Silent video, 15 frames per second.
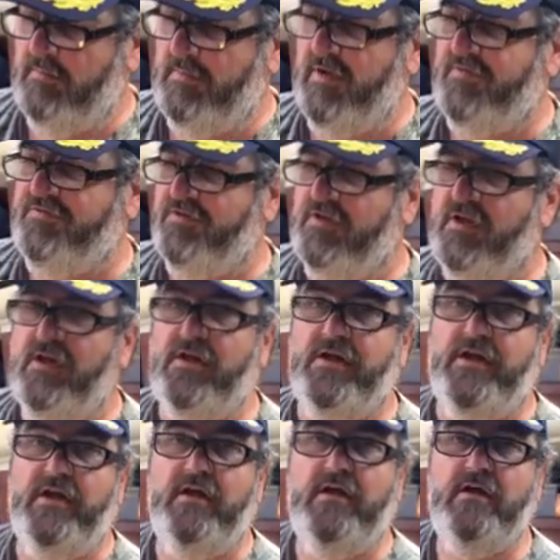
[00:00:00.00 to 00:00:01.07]
Miss
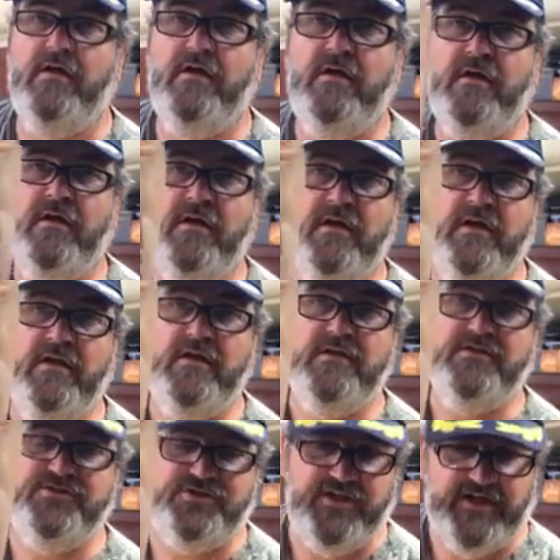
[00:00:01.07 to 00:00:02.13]
Lily
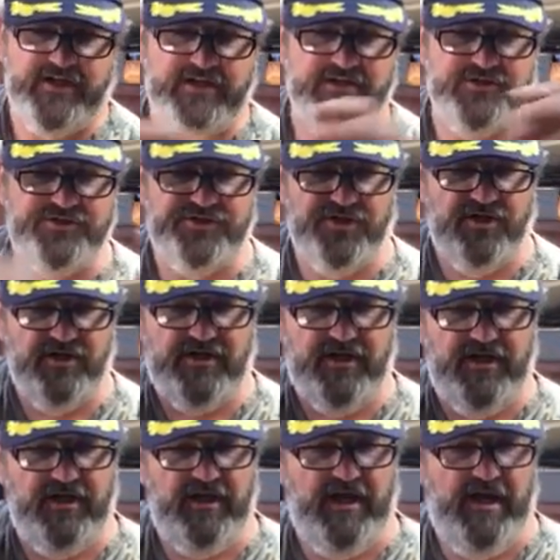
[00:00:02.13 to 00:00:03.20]
chicken
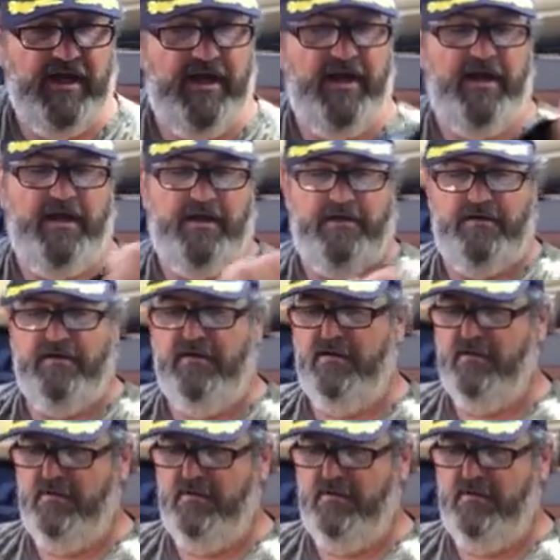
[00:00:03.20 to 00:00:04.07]
jerky and